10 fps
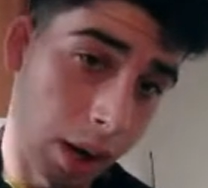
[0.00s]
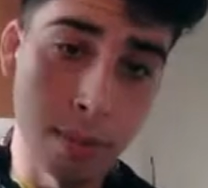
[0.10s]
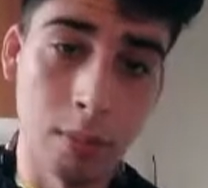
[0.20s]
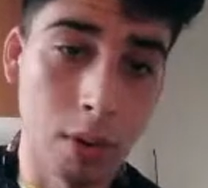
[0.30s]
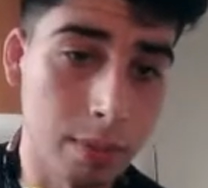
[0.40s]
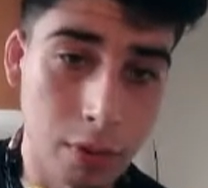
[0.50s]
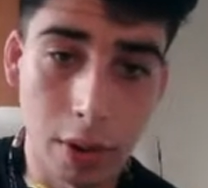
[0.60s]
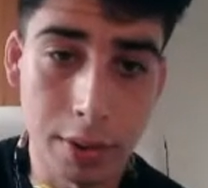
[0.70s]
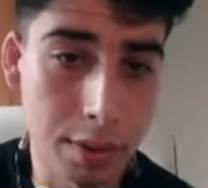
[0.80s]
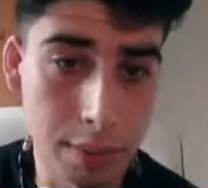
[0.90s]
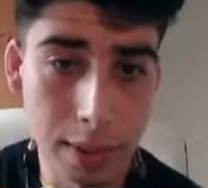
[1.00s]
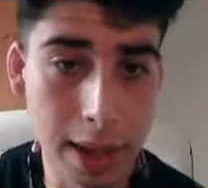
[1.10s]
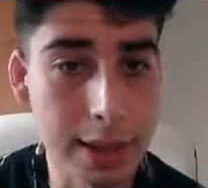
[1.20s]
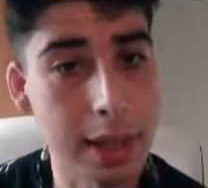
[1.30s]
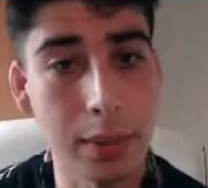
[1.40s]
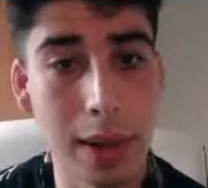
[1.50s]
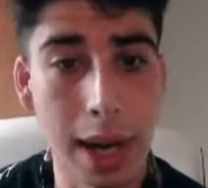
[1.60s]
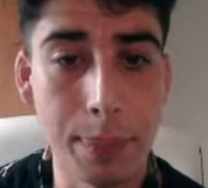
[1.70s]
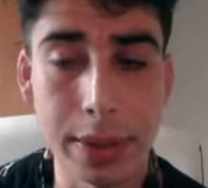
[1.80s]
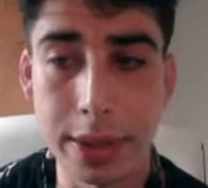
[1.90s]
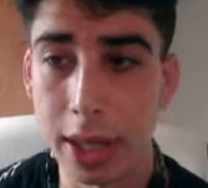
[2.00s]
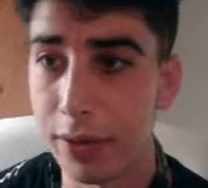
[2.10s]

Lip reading: I'm looking forward to it. Let's see what happens.